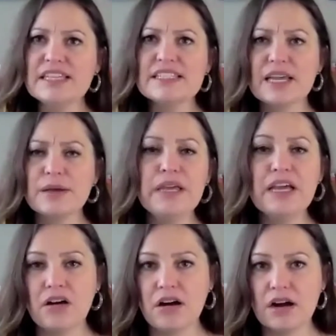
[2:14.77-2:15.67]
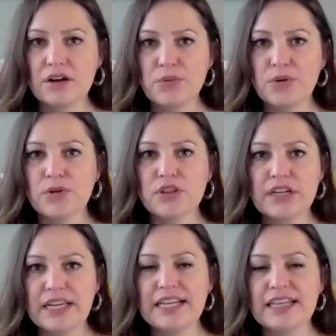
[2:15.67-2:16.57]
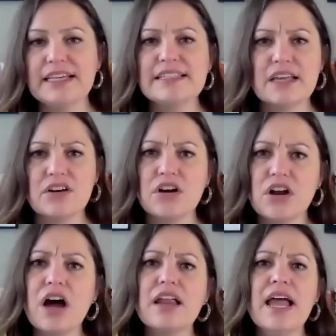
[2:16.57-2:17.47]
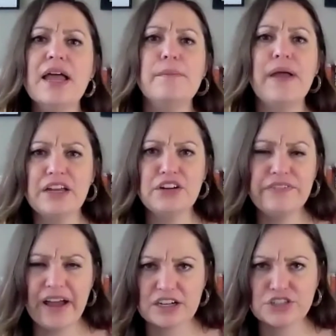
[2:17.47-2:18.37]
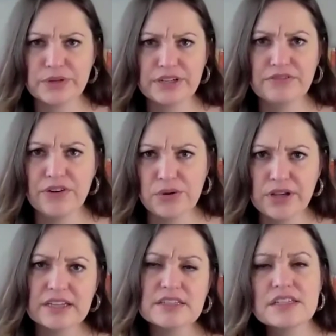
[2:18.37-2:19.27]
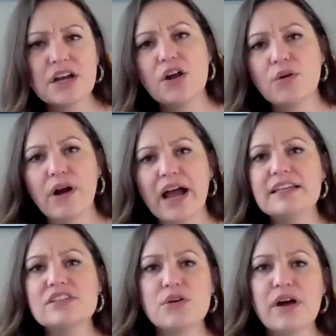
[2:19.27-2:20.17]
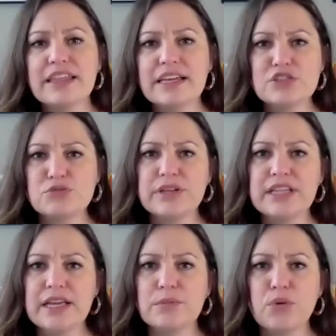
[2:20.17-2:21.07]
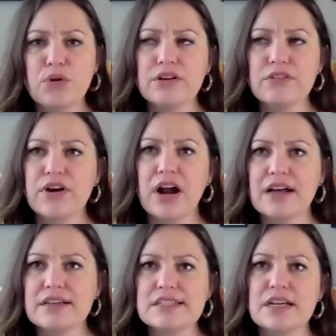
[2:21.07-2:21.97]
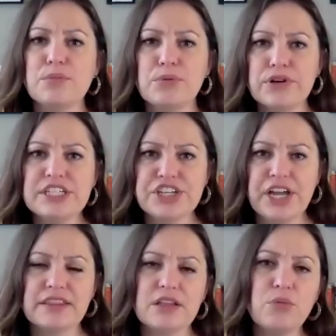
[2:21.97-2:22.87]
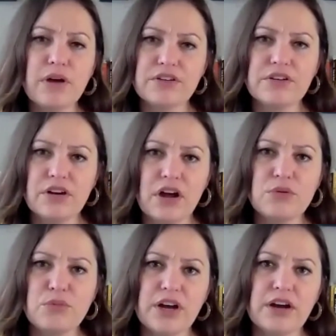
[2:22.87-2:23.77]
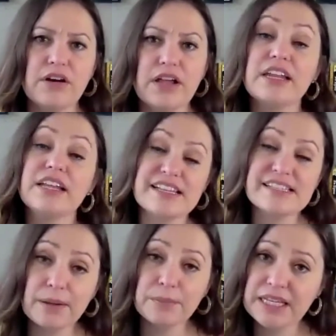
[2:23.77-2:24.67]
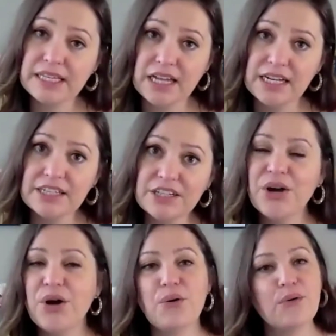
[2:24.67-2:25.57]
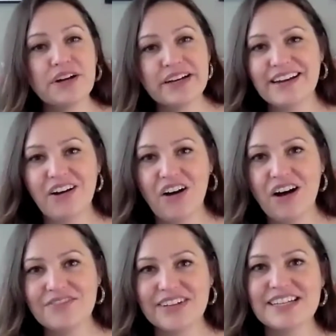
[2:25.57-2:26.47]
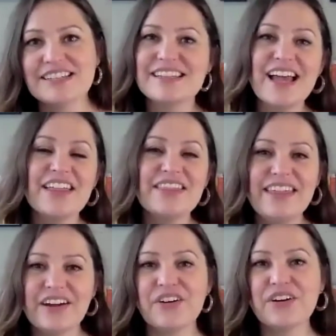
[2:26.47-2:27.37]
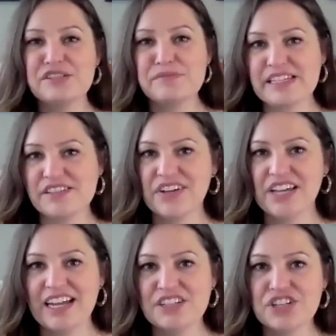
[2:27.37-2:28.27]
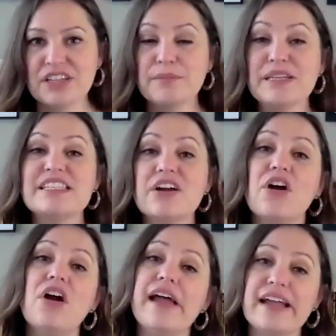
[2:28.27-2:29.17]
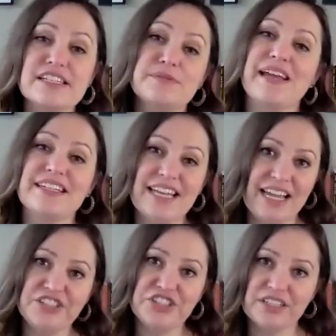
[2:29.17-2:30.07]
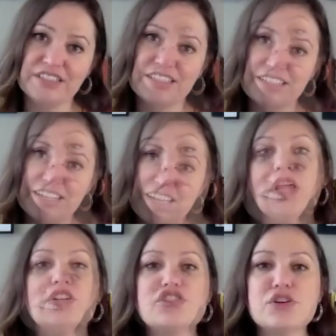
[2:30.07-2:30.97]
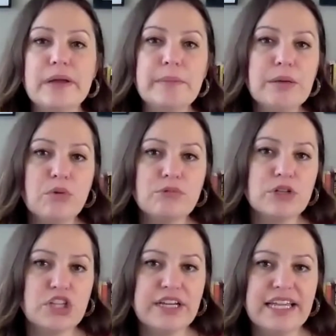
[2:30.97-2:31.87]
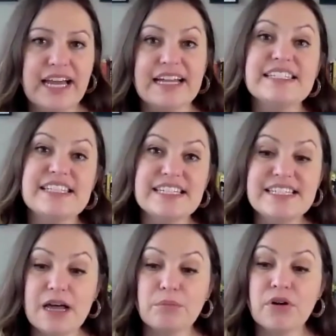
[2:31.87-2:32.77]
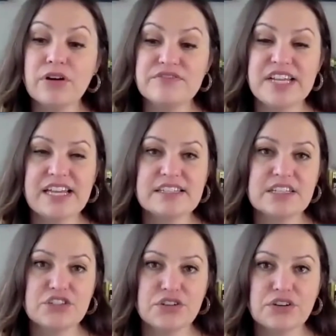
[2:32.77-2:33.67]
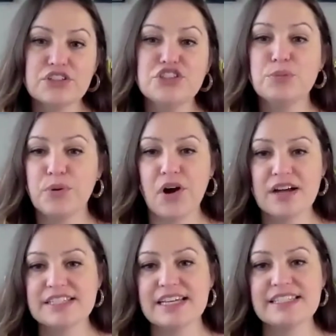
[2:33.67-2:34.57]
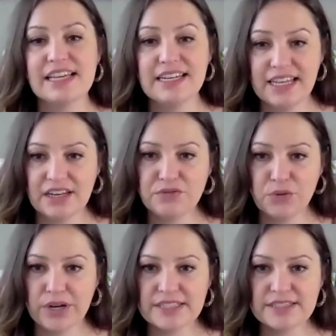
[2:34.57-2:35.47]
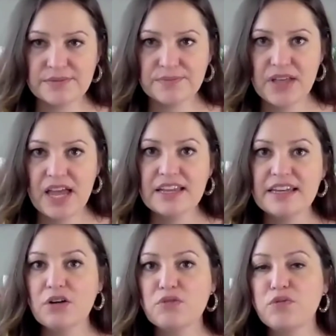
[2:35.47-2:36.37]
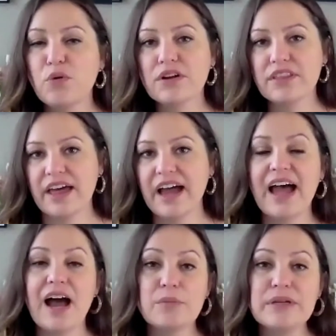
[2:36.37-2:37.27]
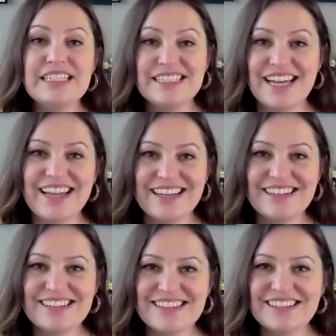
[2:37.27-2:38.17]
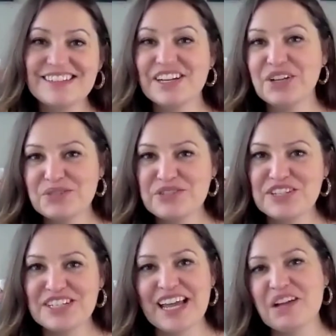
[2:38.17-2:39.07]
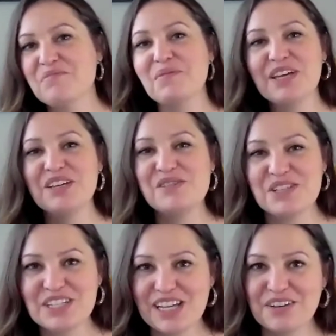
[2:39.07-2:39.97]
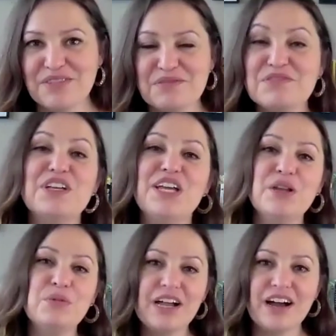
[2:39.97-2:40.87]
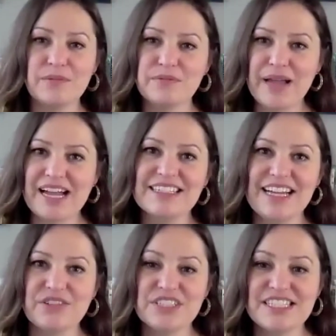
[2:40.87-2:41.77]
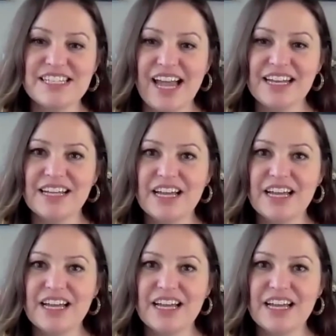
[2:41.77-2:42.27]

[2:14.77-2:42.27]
This can be hard when we're looking at things that are not manufacturing focused, right? So I think it's really important for us to appreciate that whether or not we're in an assembly line or in an office, there are specification limits, there are expectations. So maybe what we're looking at is the number of days it took to process an invoice. Now for that, how many days did it used to take? Maybe it used to take 15 and we got it back down to 10.